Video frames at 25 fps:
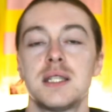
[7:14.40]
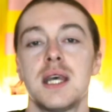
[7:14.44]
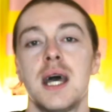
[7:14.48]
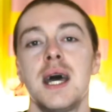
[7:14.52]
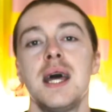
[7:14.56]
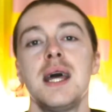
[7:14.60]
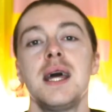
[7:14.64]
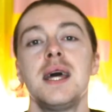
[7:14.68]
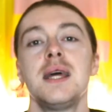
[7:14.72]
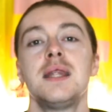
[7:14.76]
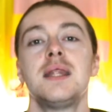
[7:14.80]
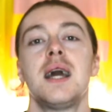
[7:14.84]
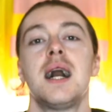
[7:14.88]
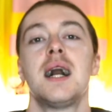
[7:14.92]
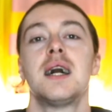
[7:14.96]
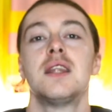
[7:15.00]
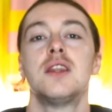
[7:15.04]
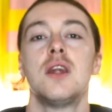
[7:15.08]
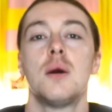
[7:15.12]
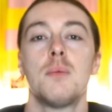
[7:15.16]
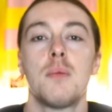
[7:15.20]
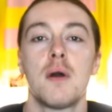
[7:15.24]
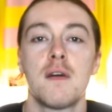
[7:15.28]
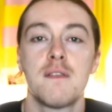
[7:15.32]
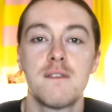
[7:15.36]
in at
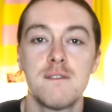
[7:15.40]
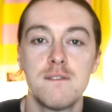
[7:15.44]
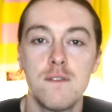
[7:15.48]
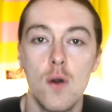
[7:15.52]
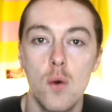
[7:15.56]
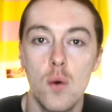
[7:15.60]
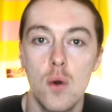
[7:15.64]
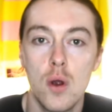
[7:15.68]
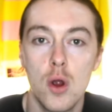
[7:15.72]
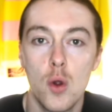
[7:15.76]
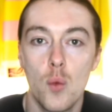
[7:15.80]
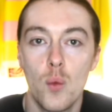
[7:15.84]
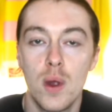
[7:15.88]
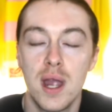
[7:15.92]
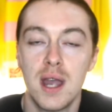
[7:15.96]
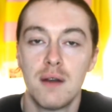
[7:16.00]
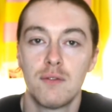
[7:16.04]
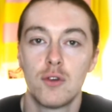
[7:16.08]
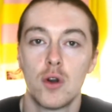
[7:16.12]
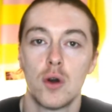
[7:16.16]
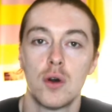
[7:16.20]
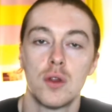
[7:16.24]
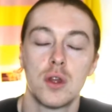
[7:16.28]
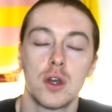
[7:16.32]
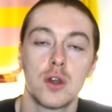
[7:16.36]
number 4 we have
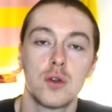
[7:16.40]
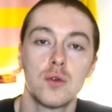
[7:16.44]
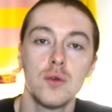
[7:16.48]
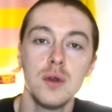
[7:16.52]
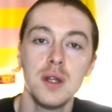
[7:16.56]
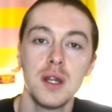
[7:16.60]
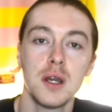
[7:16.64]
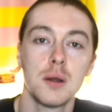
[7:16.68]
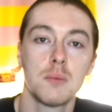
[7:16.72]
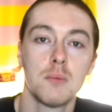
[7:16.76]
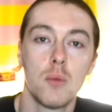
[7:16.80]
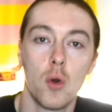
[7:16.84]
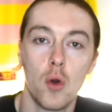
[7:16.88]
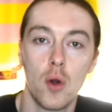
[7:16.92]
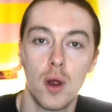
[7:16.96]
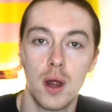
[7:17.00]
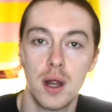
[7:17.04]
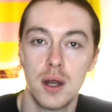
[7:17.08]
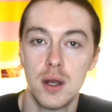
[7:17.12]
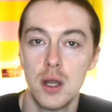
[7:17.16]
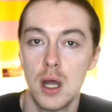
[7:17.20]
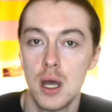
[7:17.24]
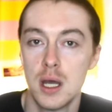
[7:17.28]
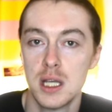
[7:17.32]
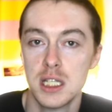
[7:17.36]
got the Greenock Morton